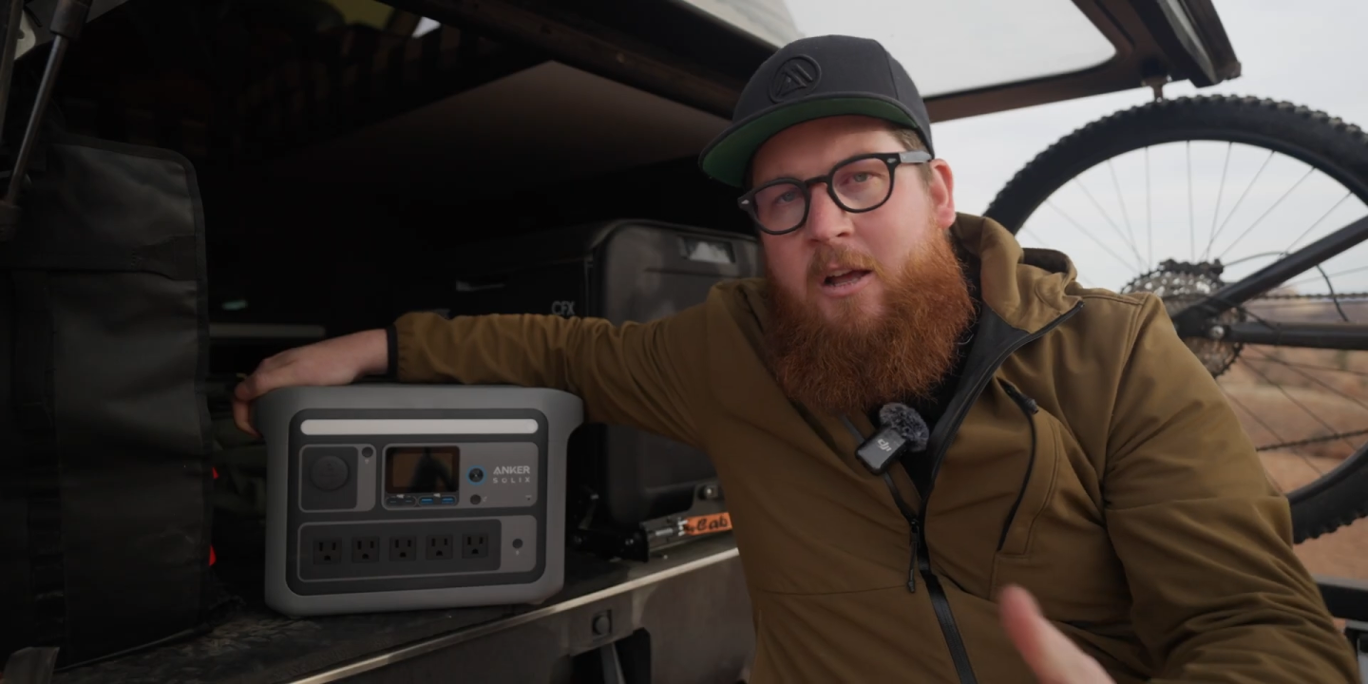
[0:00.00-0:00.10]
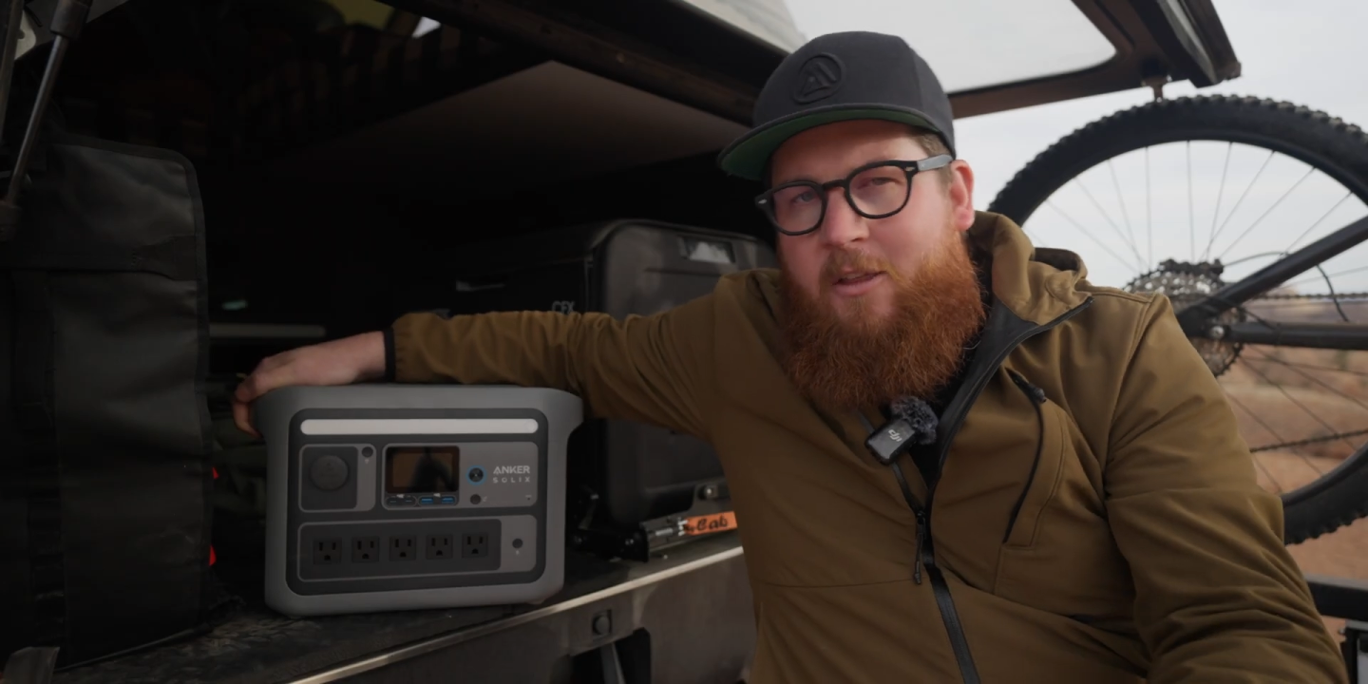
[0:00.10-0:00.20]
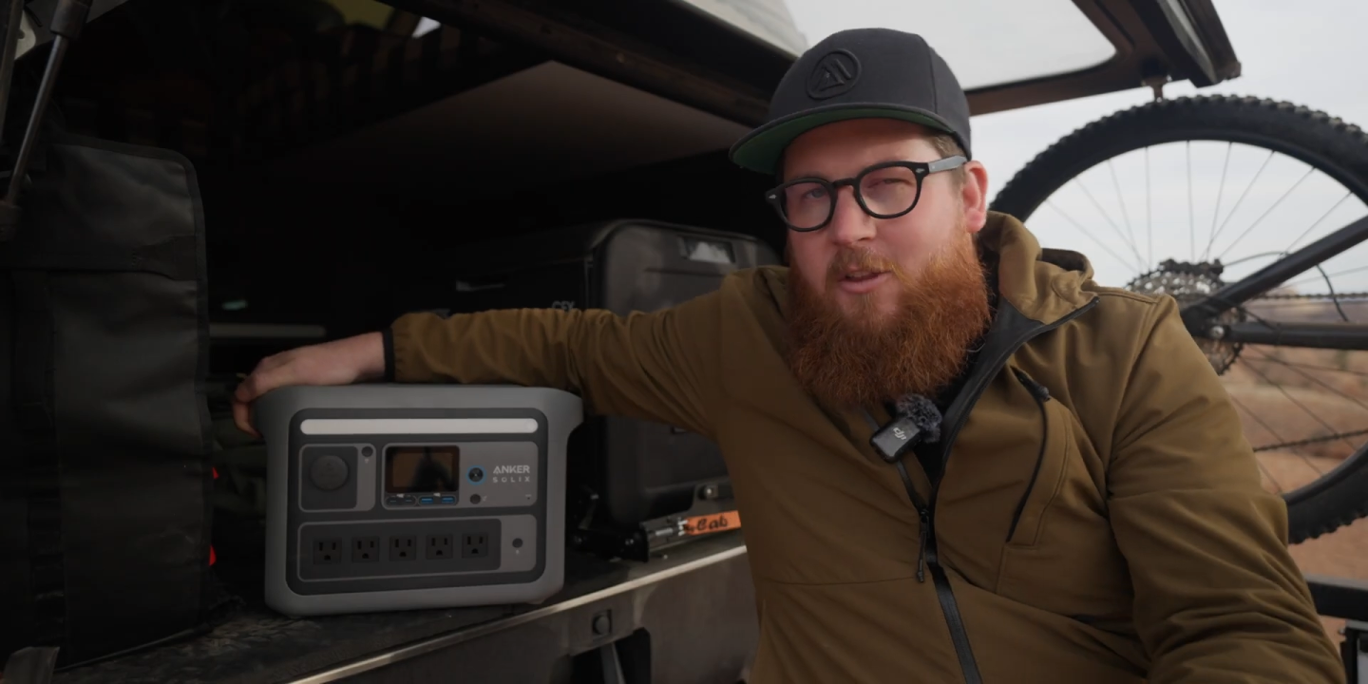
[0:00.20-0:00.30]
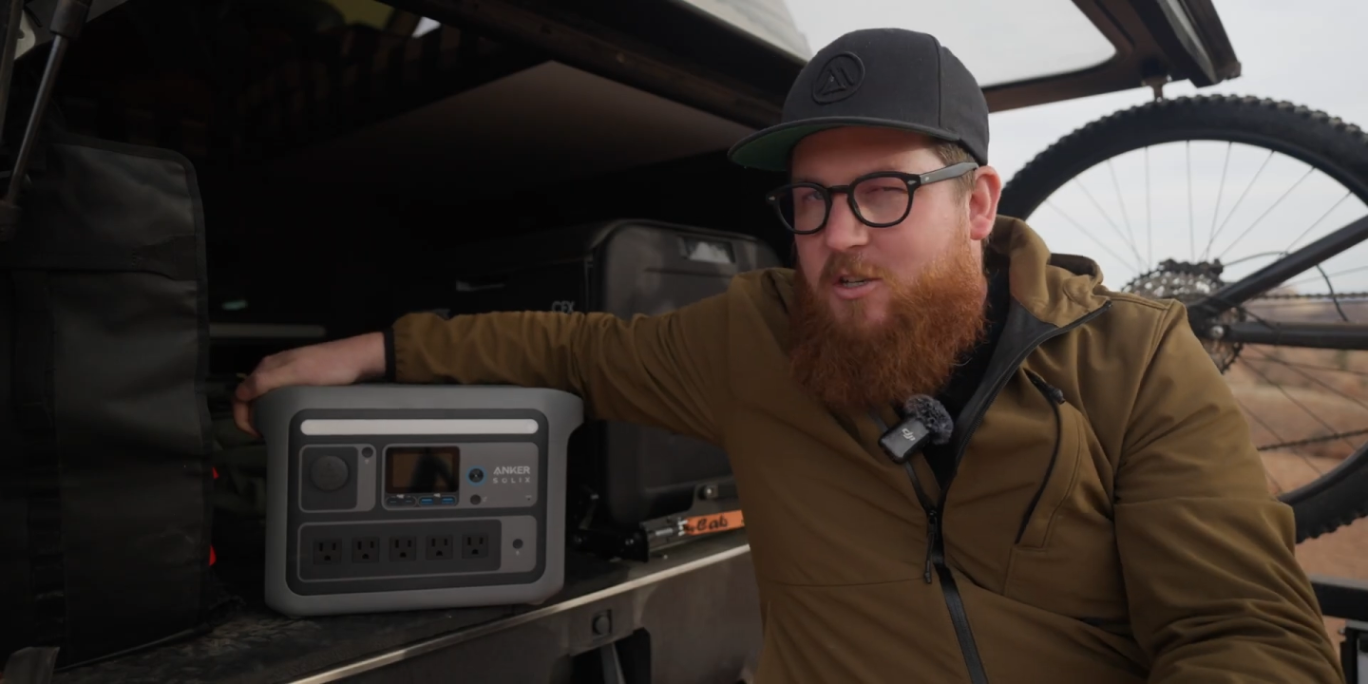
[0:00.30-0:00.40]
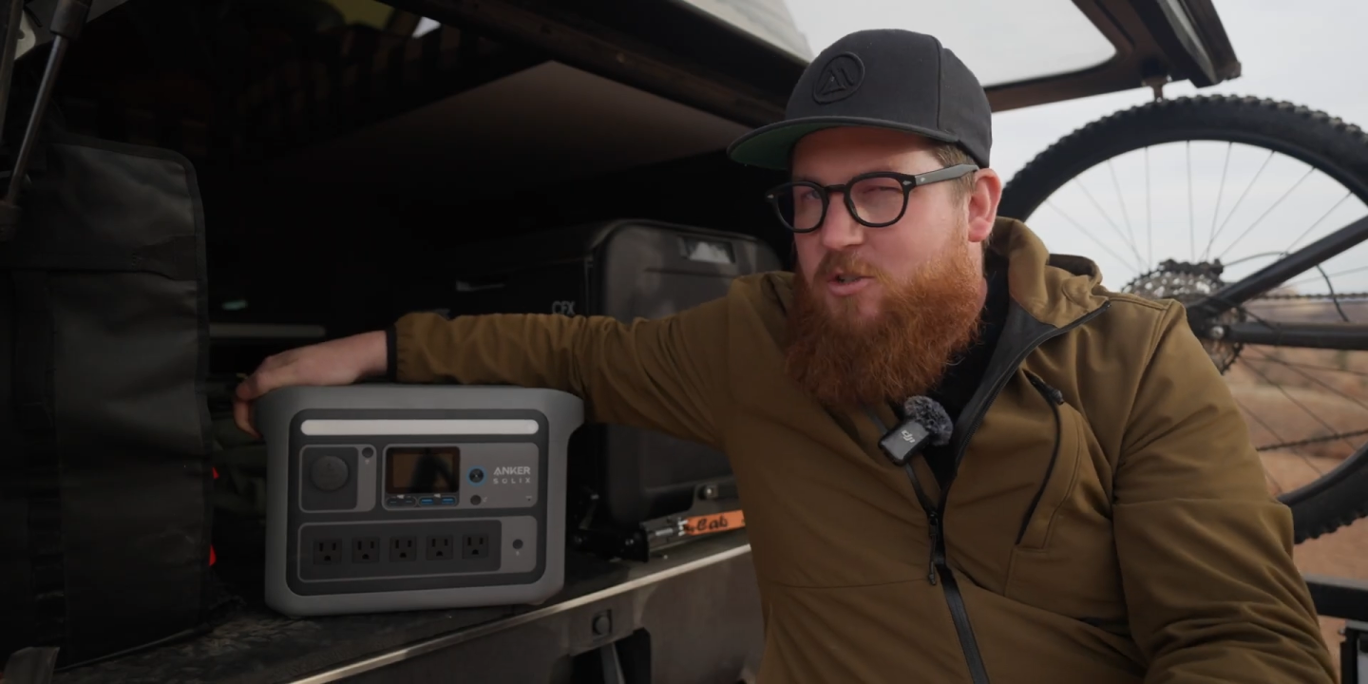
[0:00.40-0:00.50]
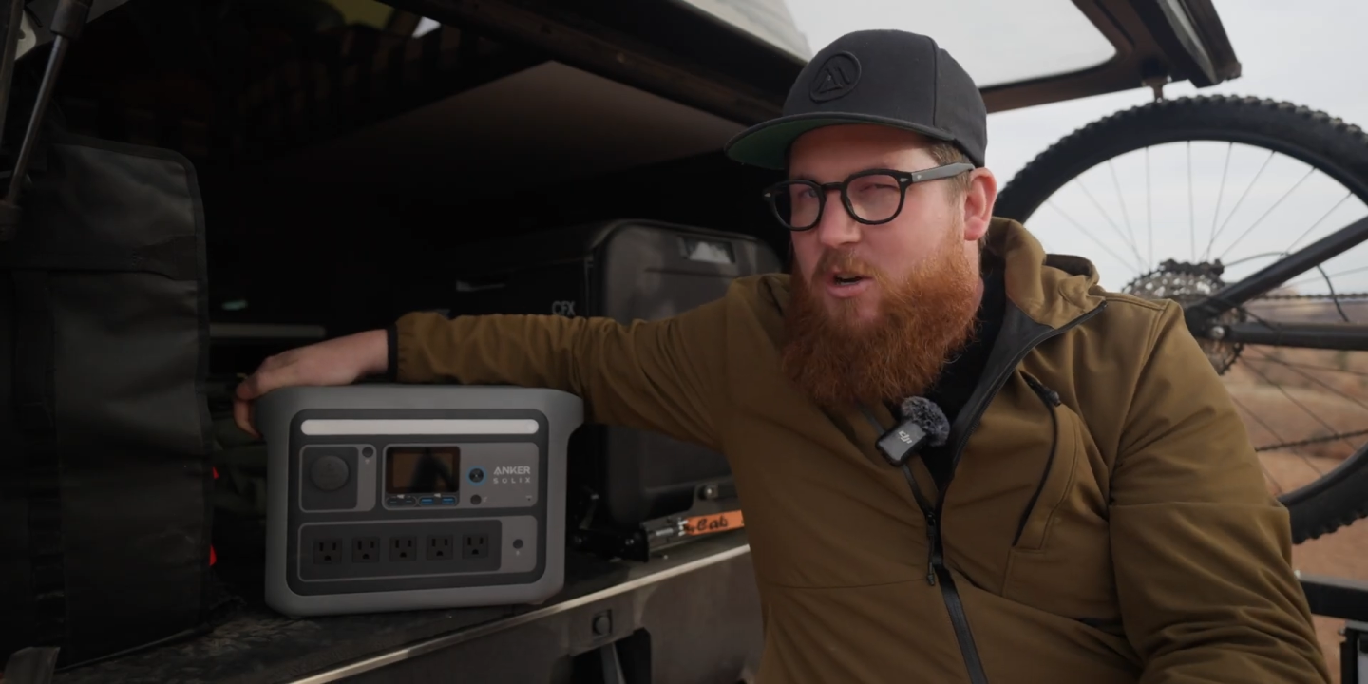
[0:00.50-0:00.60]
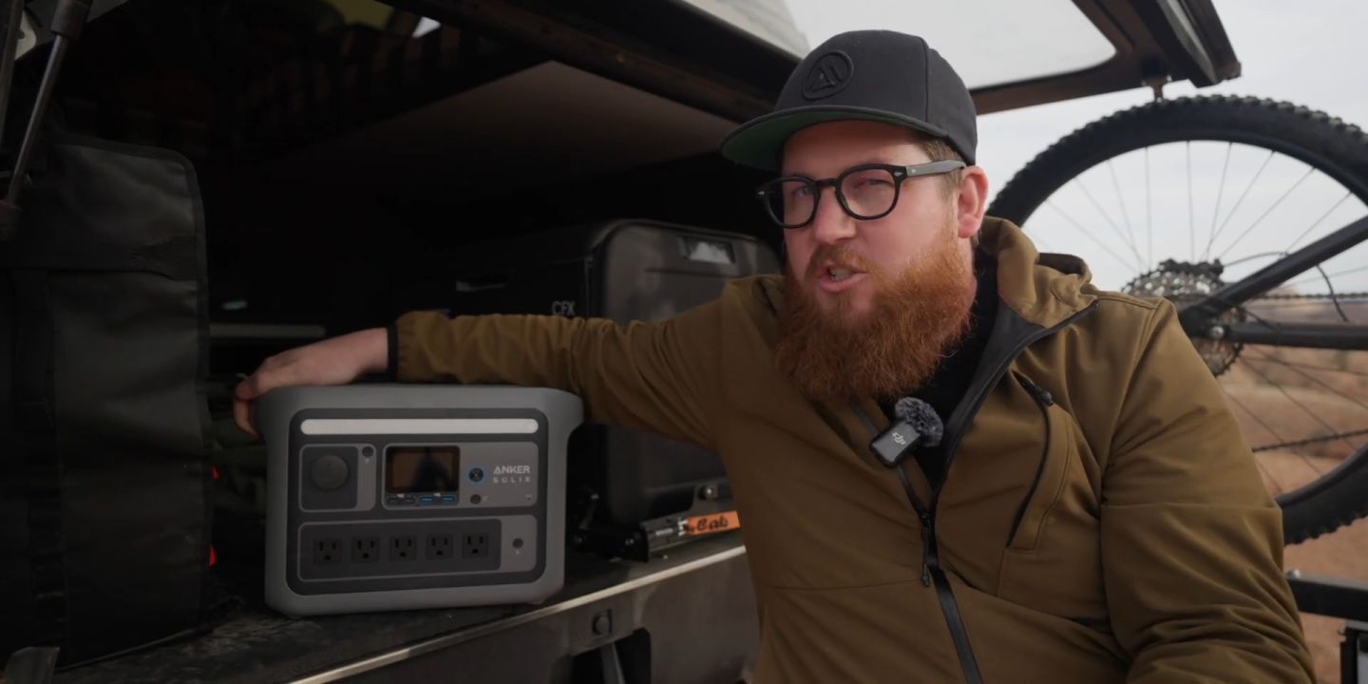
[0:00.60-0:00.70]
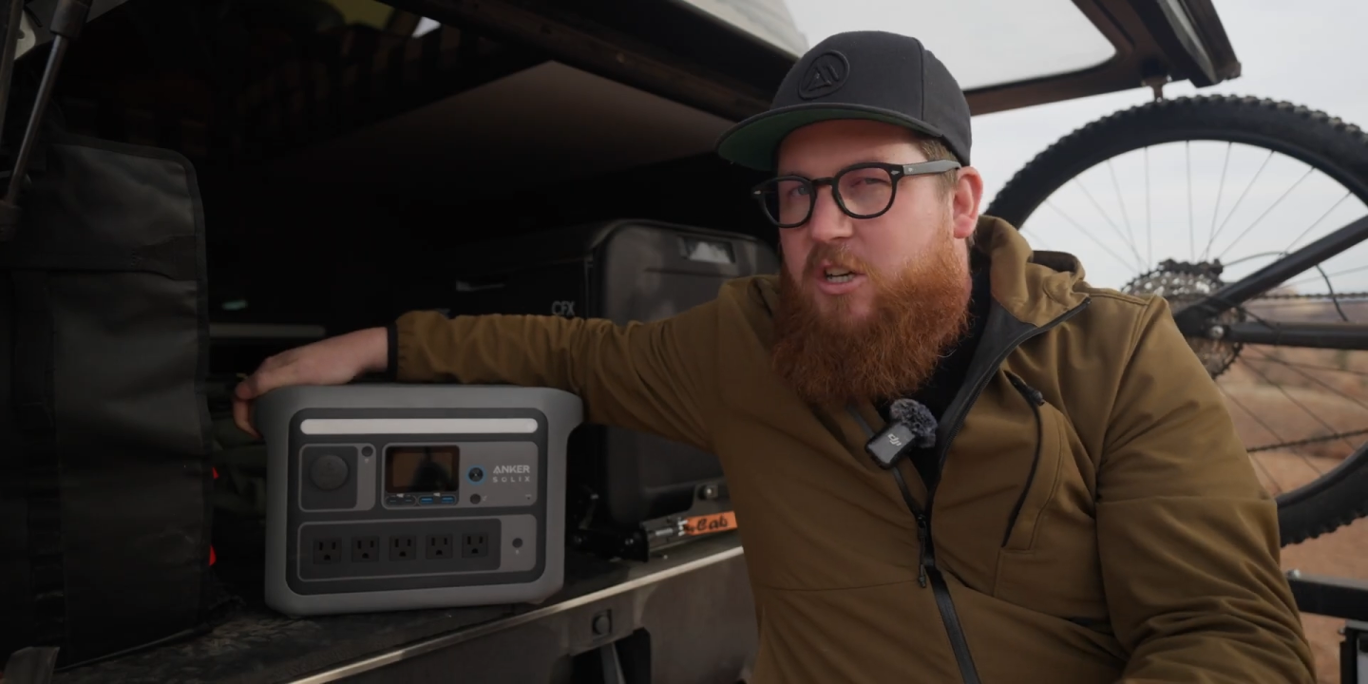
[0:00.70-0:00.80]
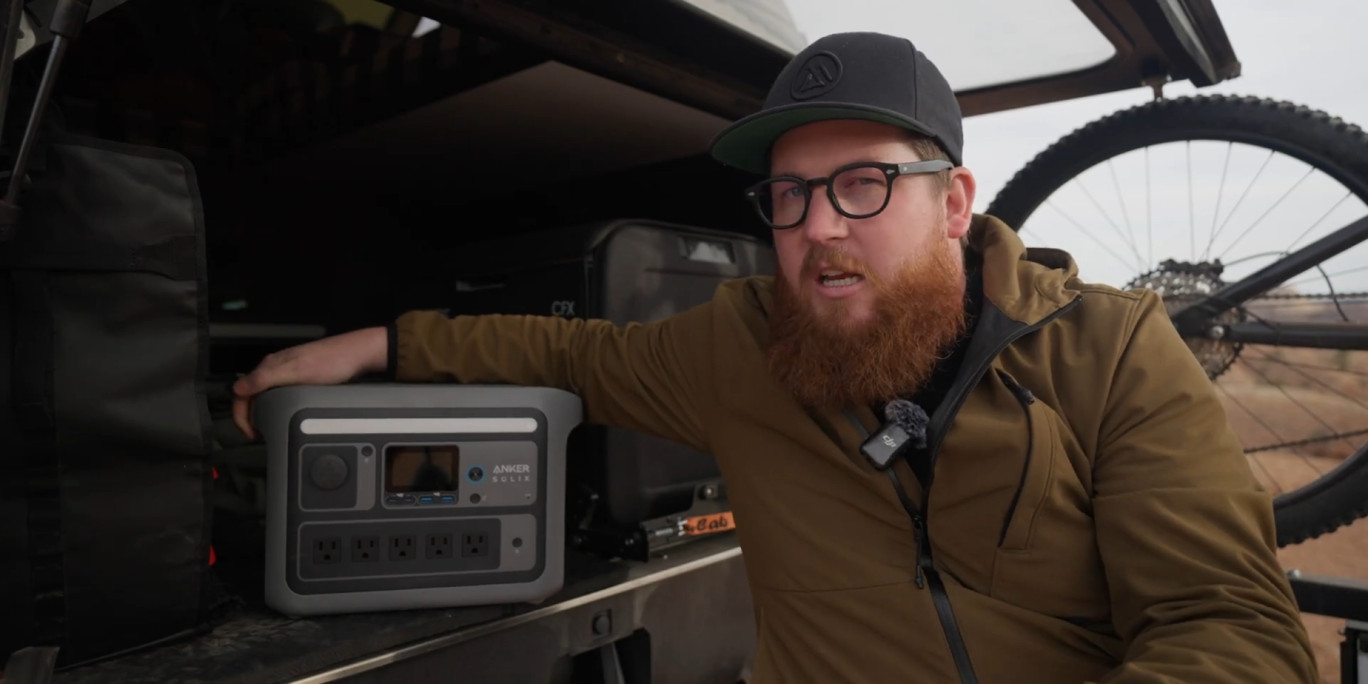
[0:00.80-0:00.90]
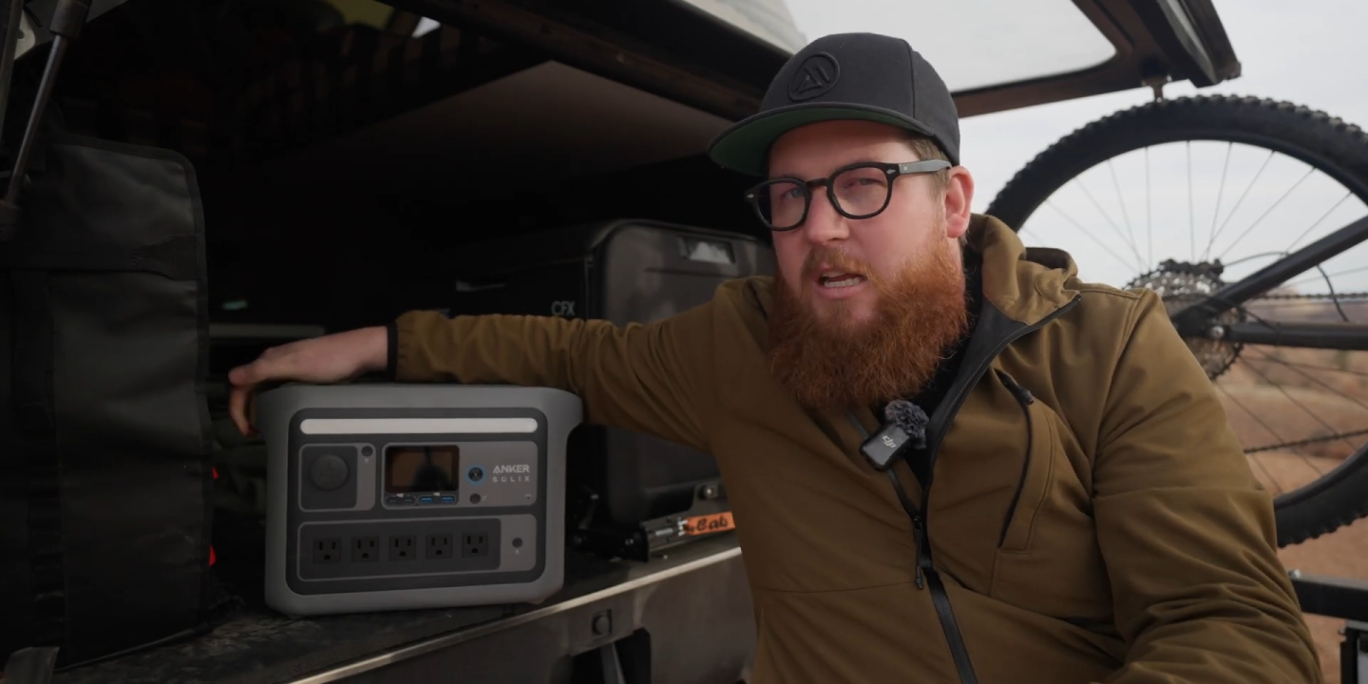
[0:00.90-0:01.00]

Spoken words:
The construction